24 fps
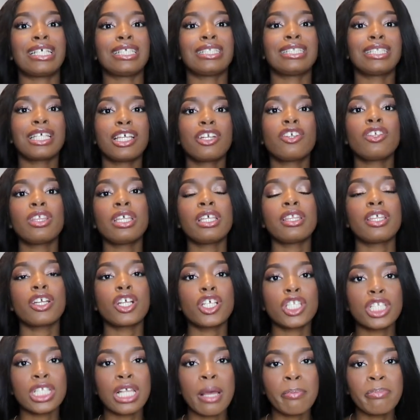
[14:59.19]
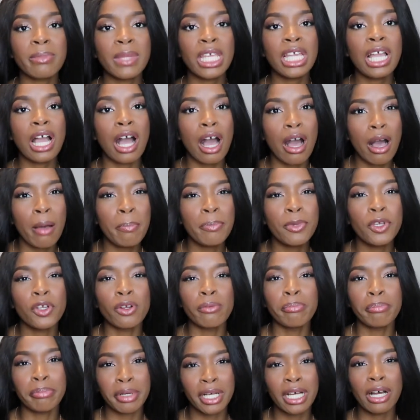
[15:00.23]
literally there's something up
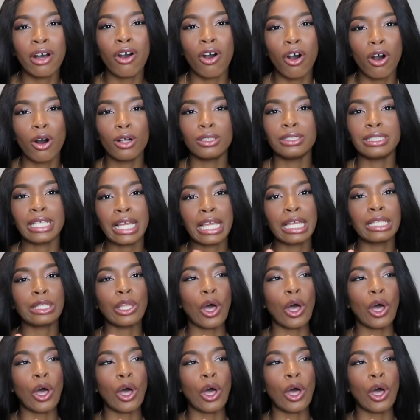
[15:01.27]
your butt all day